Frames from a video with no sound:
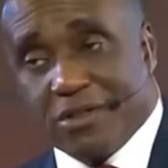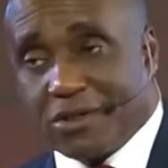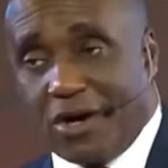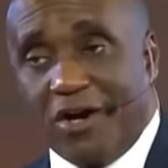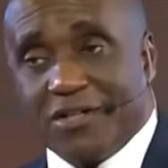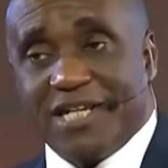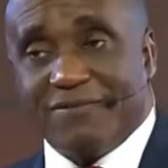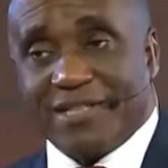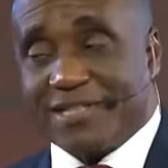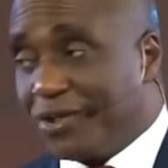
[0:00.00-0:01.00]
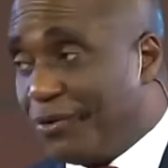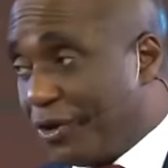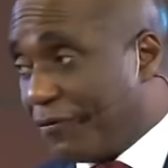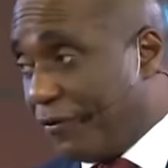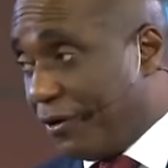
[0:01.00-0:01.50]
God never said you will
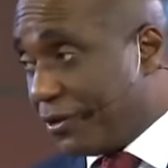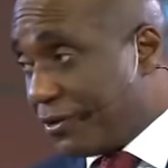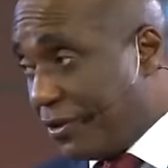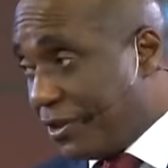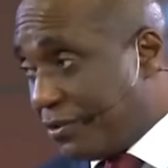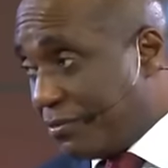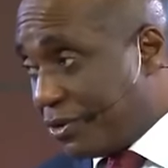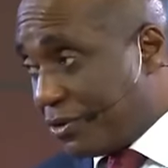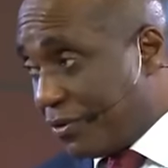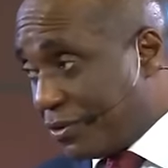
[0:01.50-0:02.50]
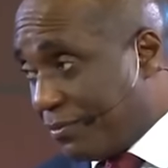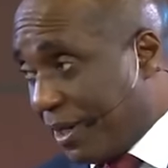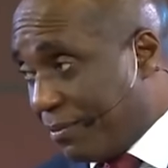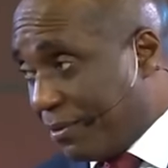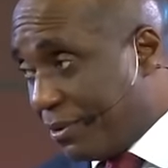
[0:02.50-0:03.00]
not fall. Don't read, go to the Bible.